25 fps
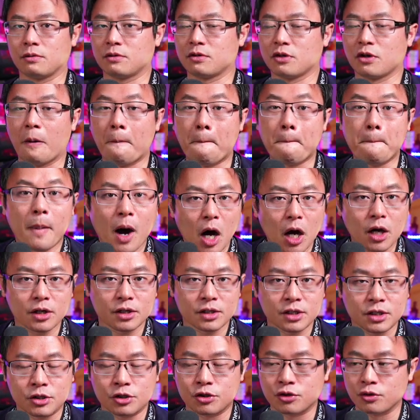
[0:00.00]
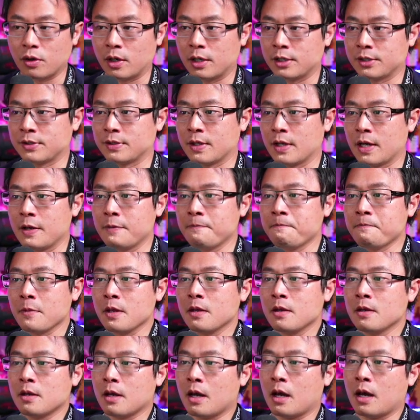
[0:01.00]
commodity, should I say,
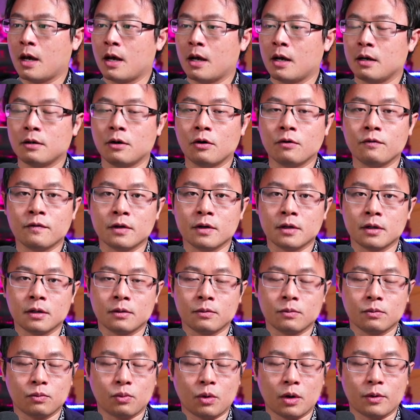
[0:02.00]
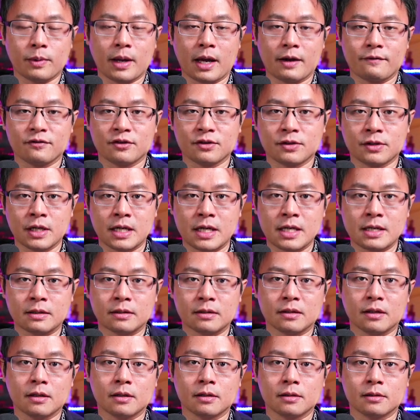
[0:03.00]
over what we have
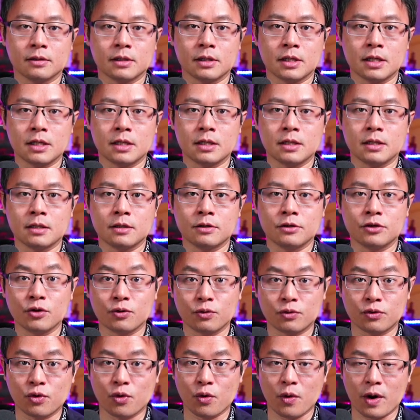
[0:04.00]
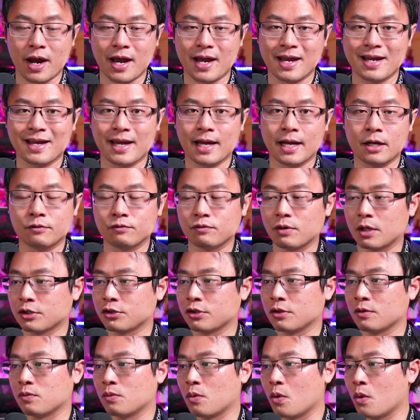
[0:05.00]
seen, the Ukraine and
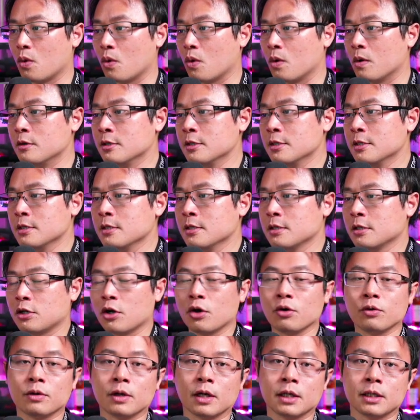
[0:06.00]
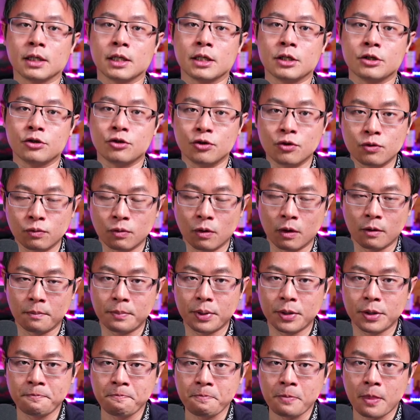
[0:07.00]
Russia war going on in
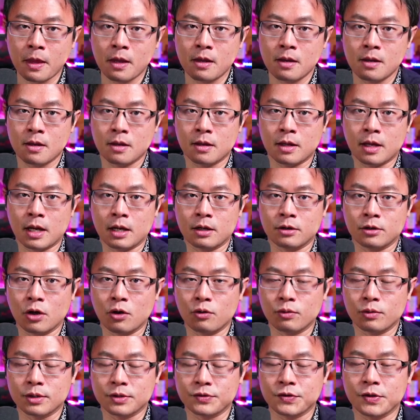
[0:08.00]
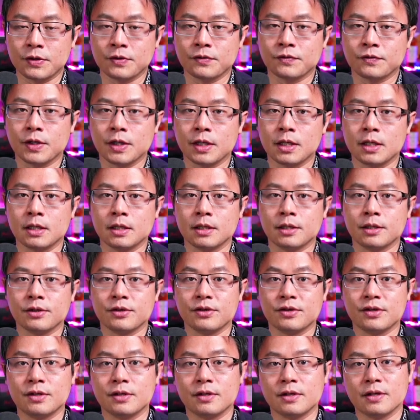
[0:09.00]
Europe. They are noticing
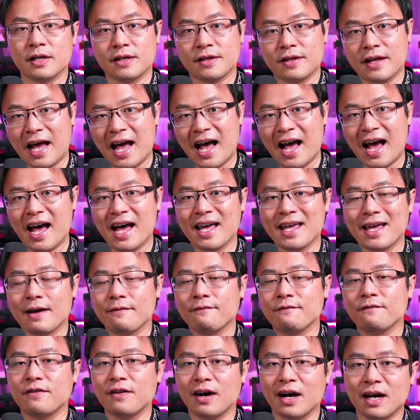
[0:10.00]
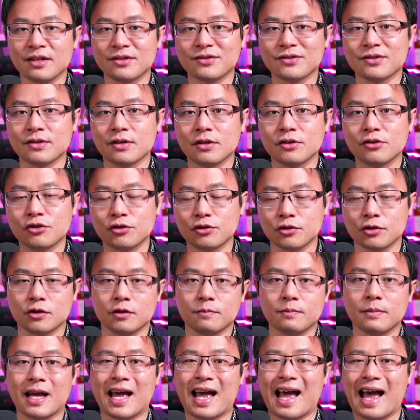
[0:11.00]
the high advanced
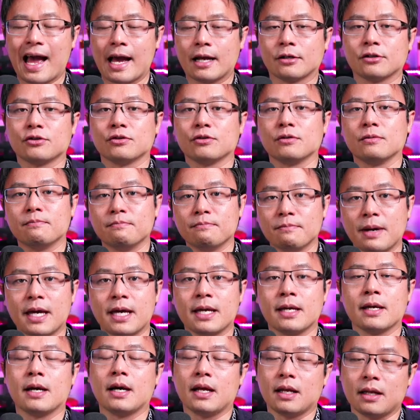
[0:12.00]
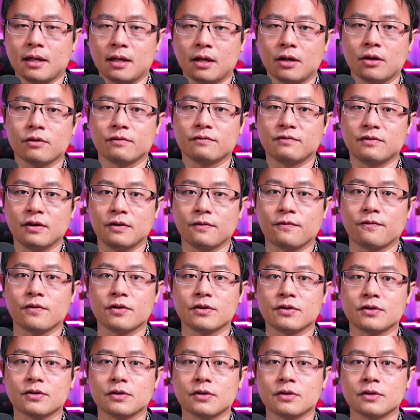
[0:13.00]
chip actually make a lot of
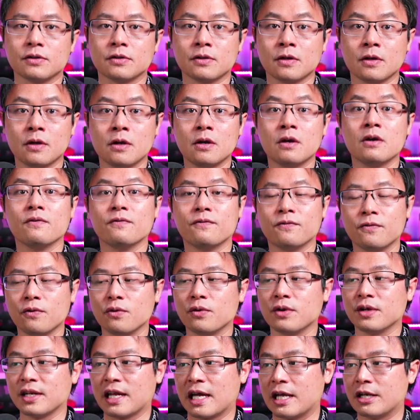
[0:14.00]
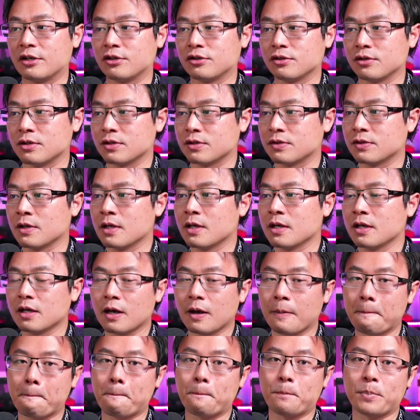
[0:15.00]
differences for a nation's
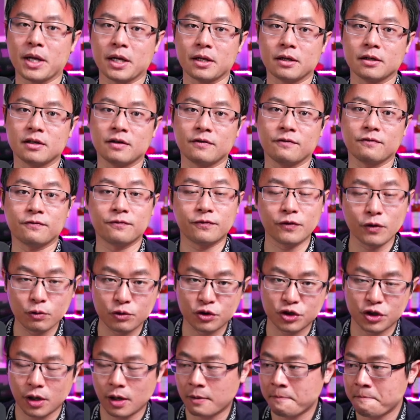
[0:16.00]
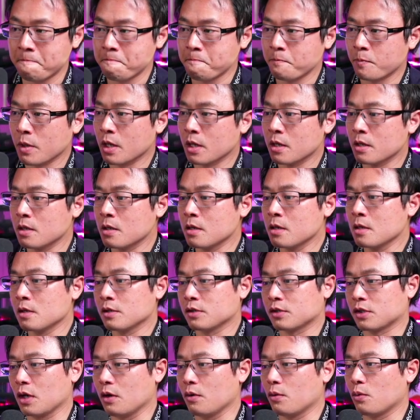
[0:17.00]
competitive future.
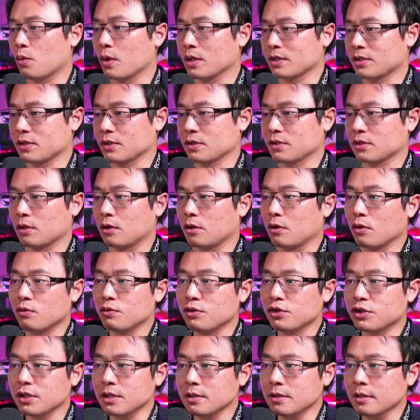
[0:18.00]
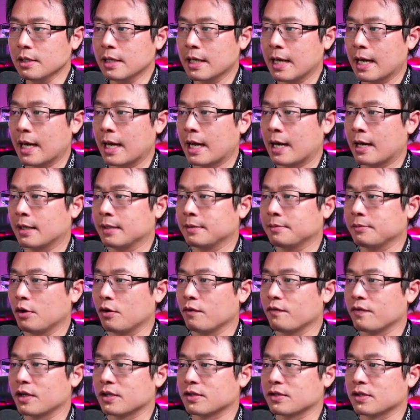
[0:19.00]
So what's the solution?
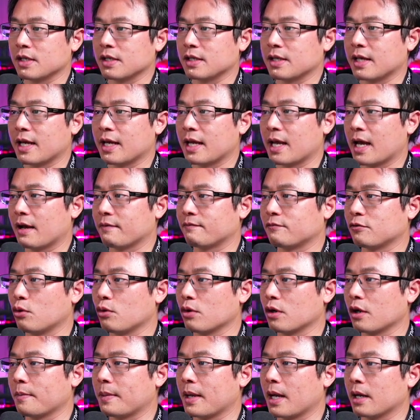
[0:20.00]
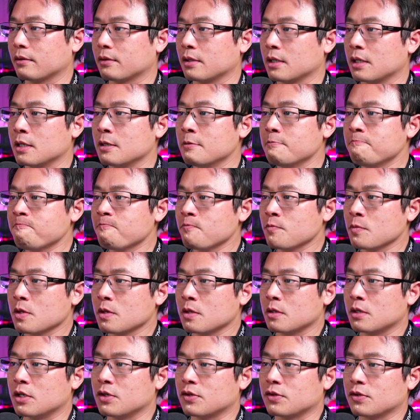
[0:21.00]
Obviously, they have talked about
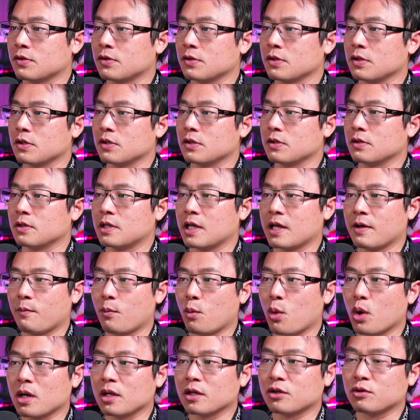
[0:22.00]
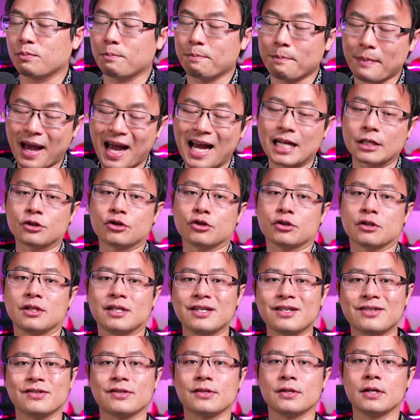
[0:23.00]
this. They wanted to match
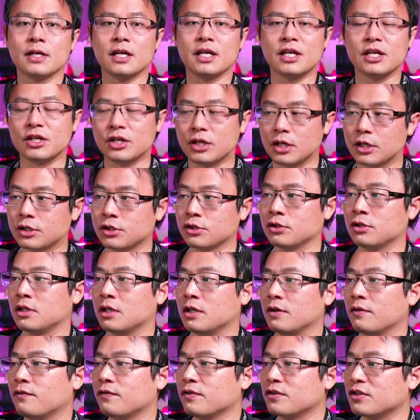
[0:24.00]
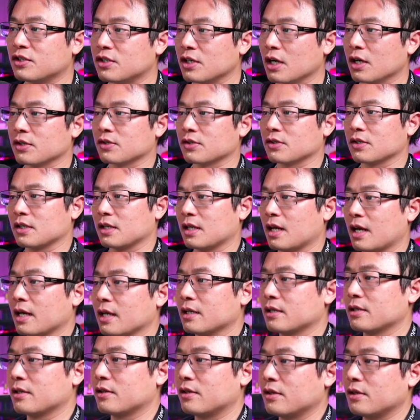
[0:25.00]
this initiative just
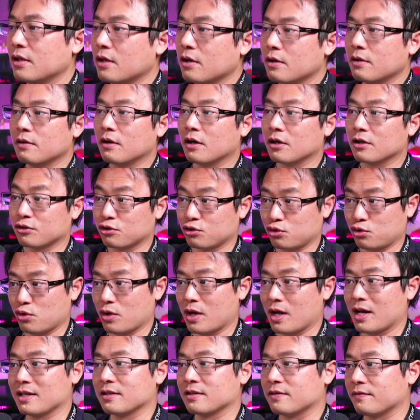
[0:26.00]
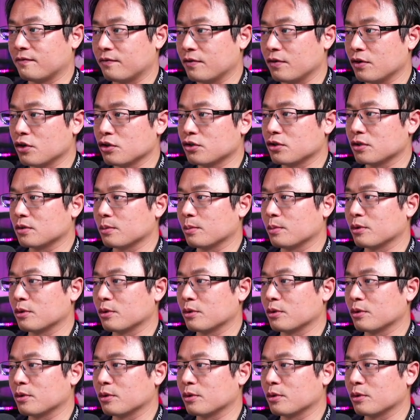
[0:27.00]
like Australia's version